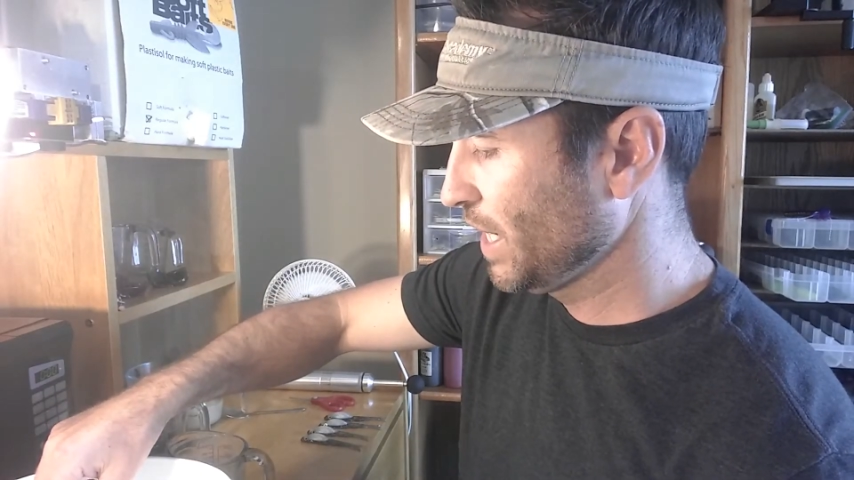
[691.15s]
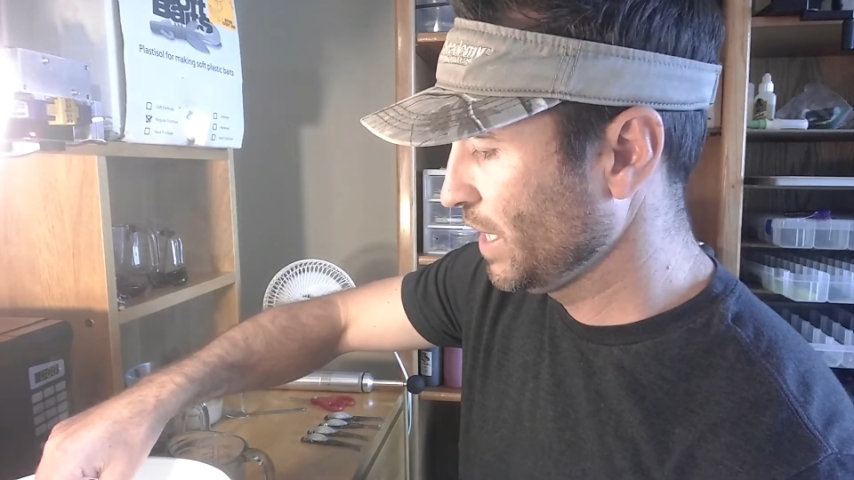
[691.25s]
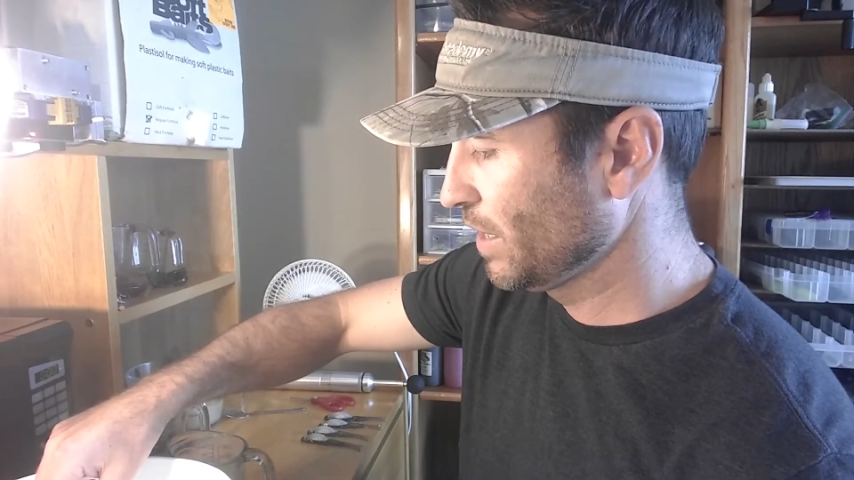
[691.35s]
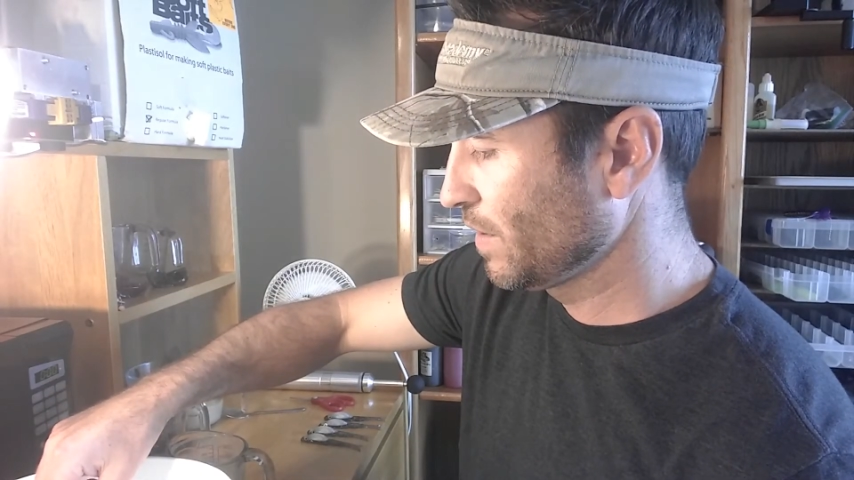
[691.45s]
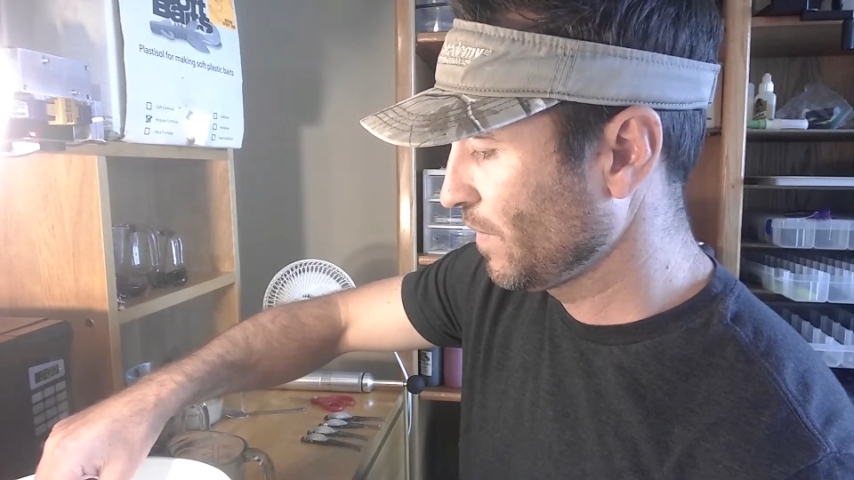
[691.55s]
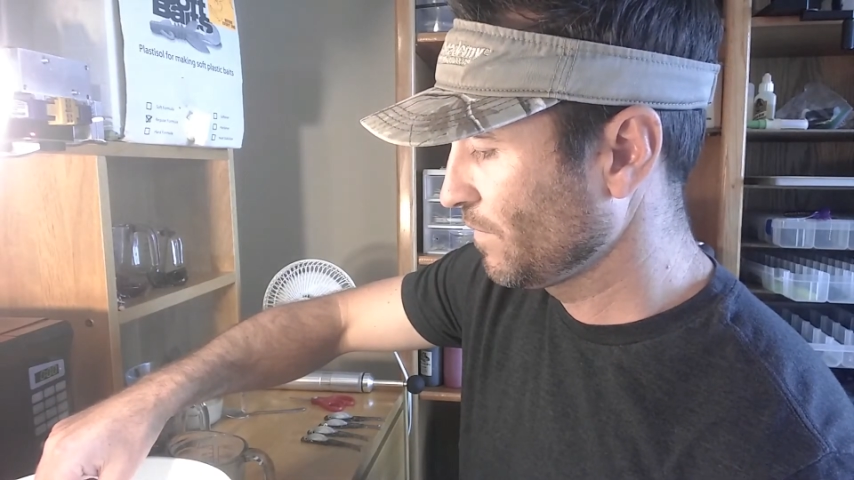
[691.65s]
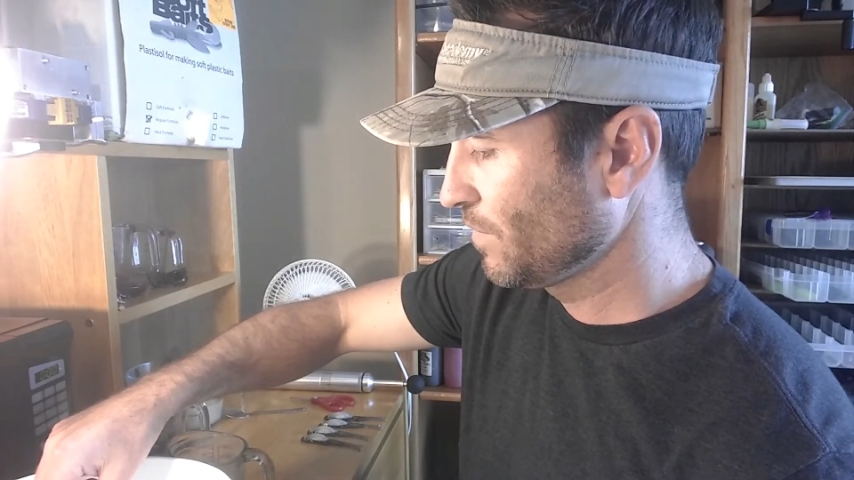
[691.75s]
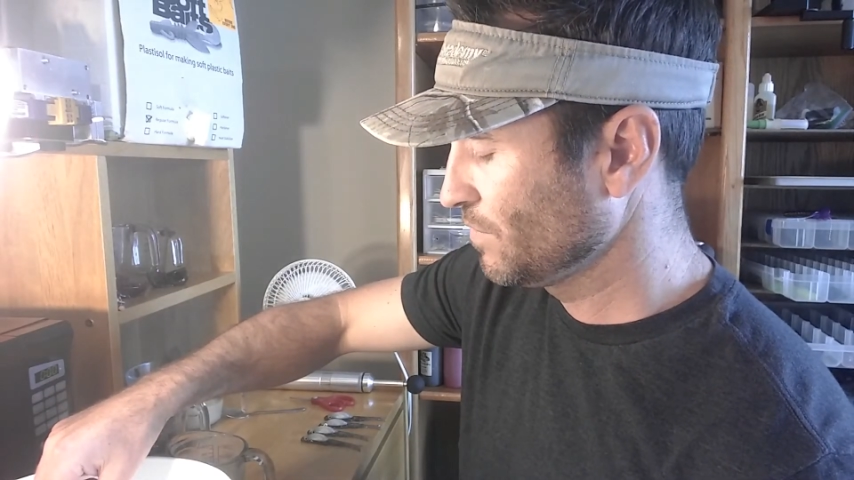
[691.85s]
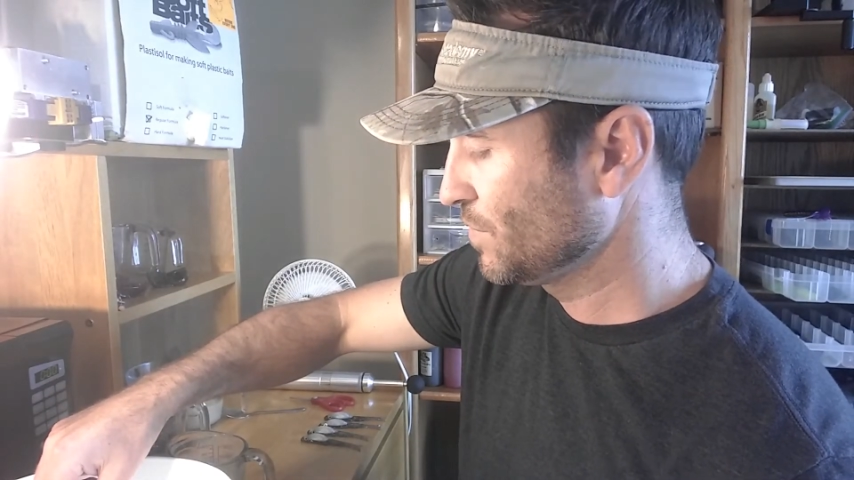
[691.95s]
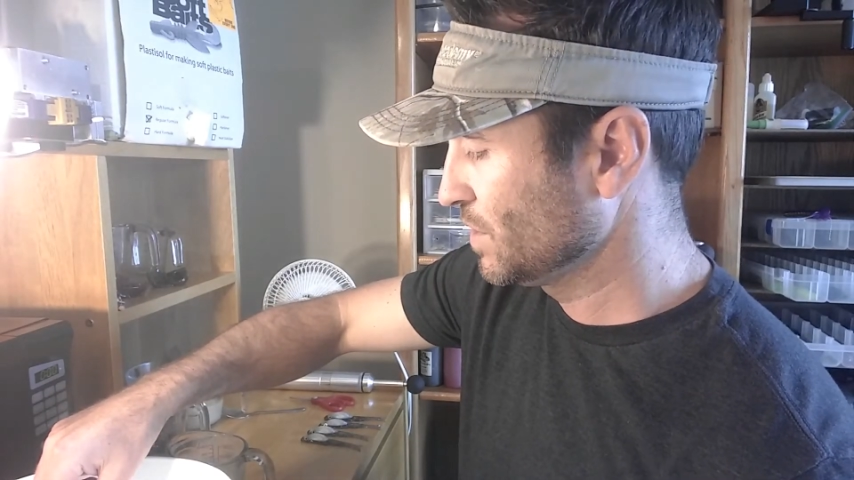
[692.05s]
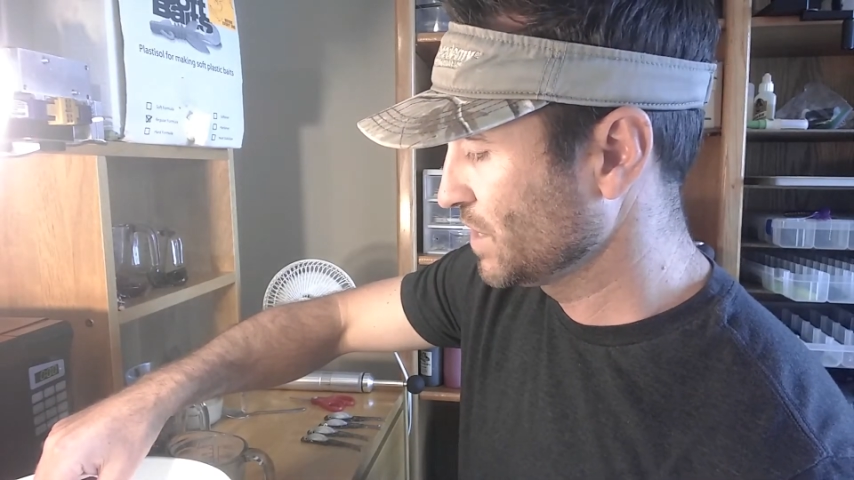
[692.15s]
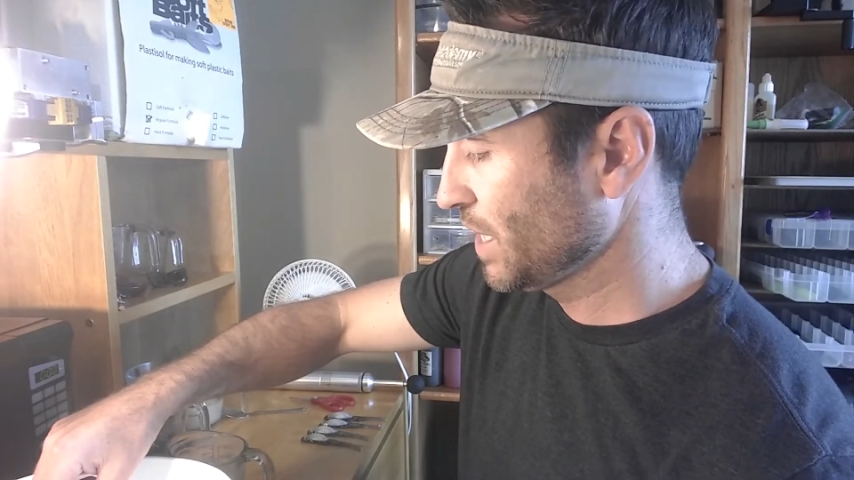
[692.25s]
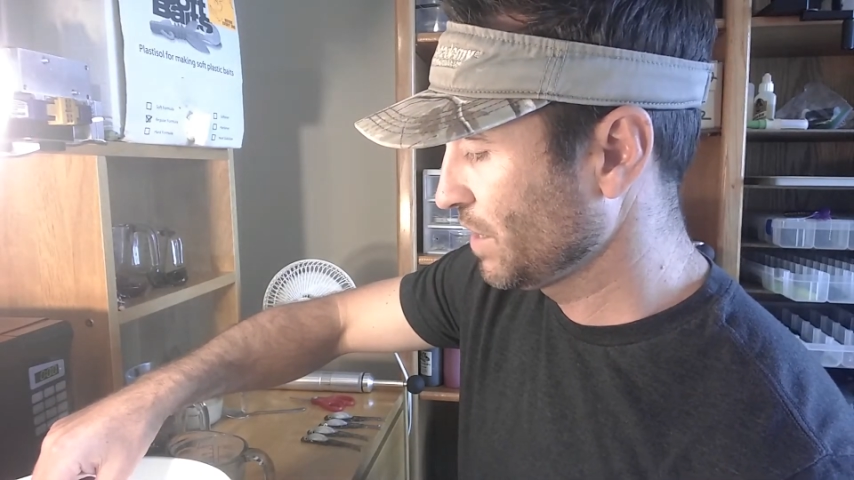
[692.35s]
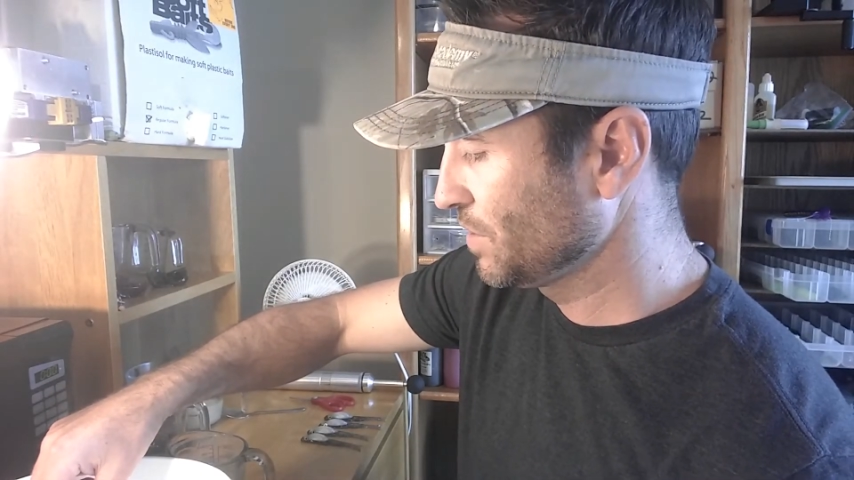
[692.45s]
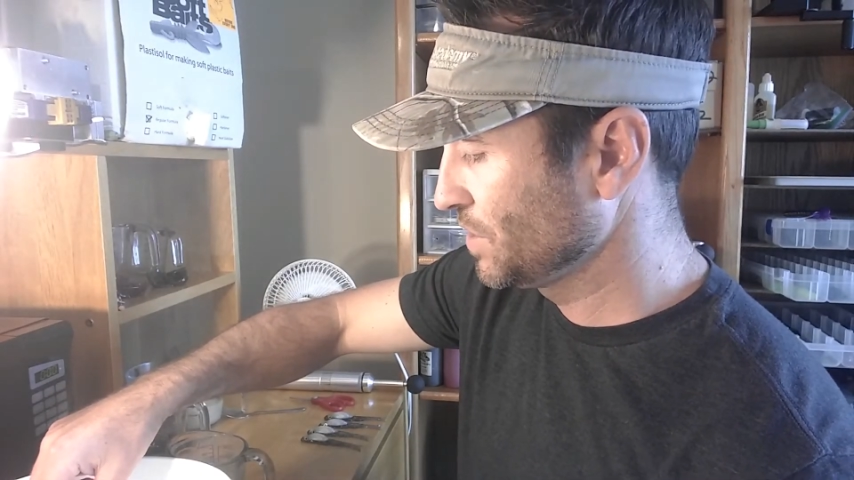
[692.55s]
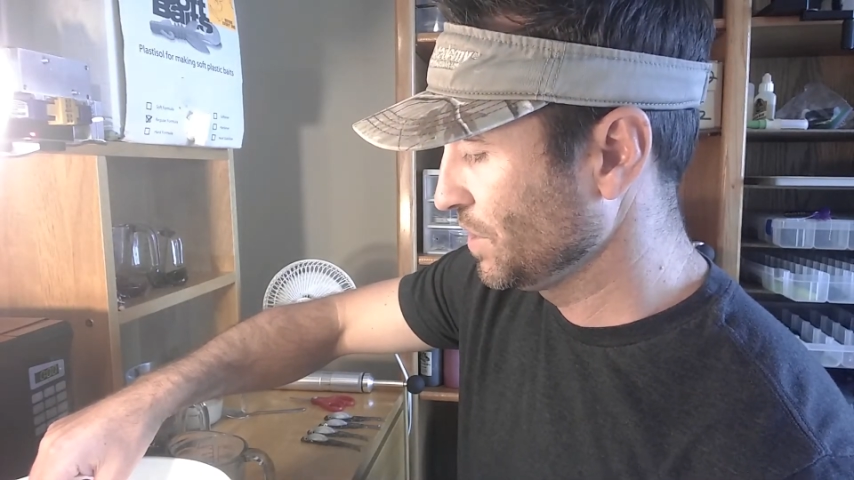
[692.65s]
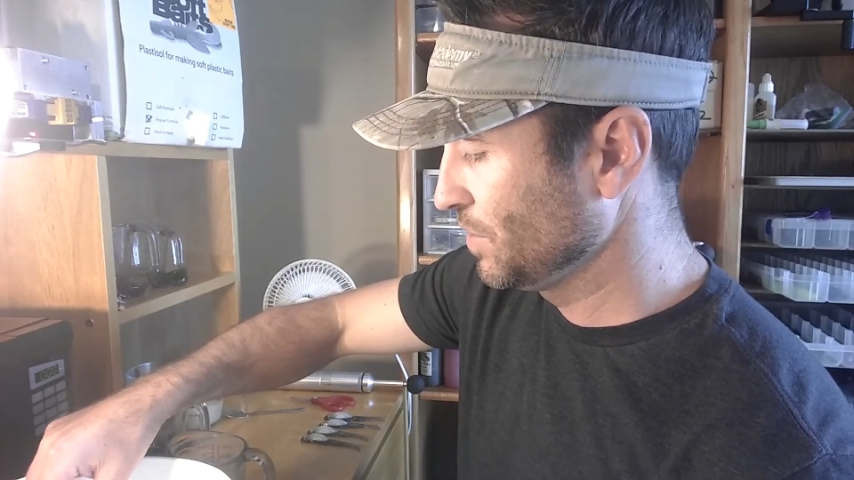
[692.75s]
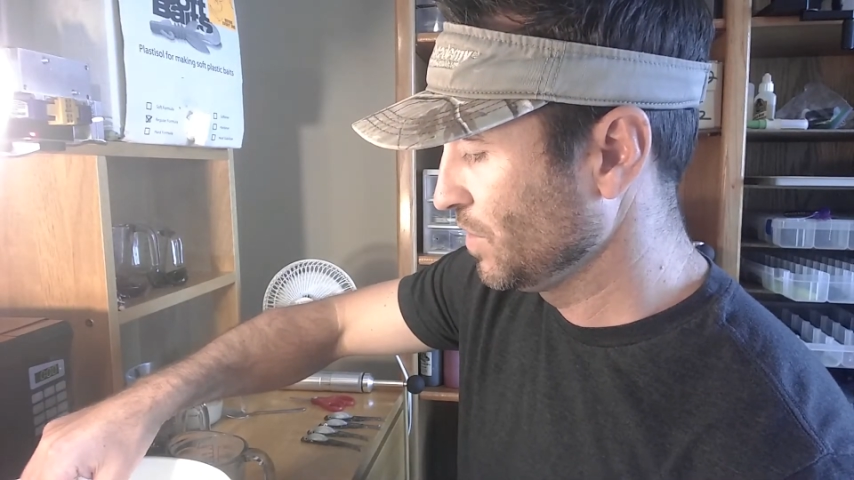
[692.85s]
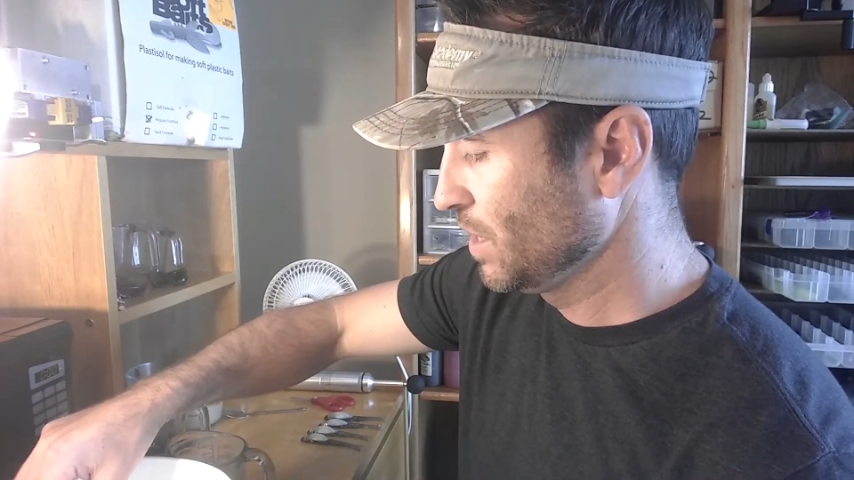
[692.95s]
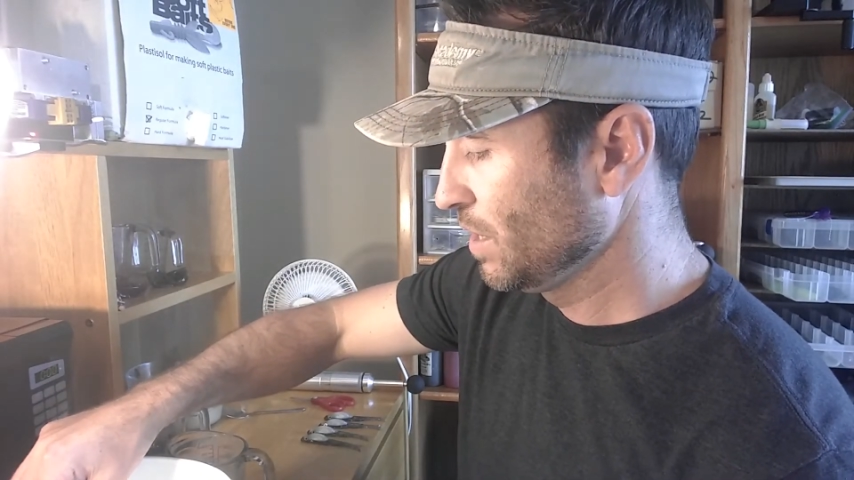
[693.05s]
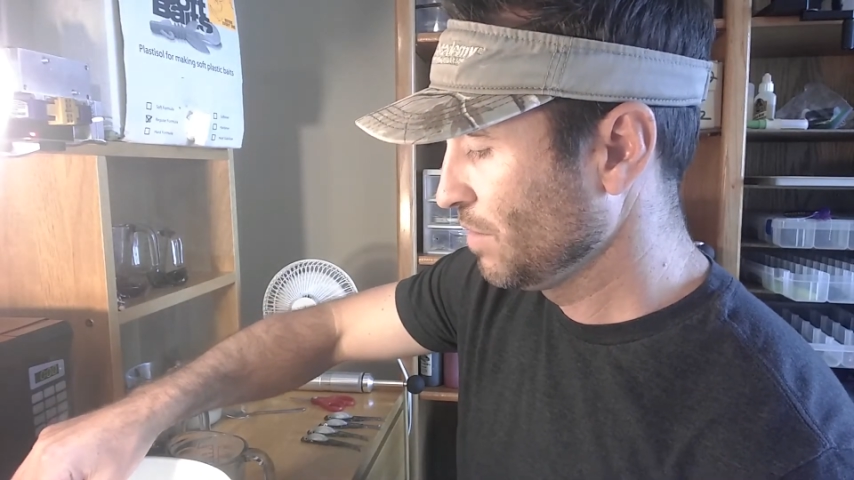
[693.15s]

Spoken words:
hair for a second or two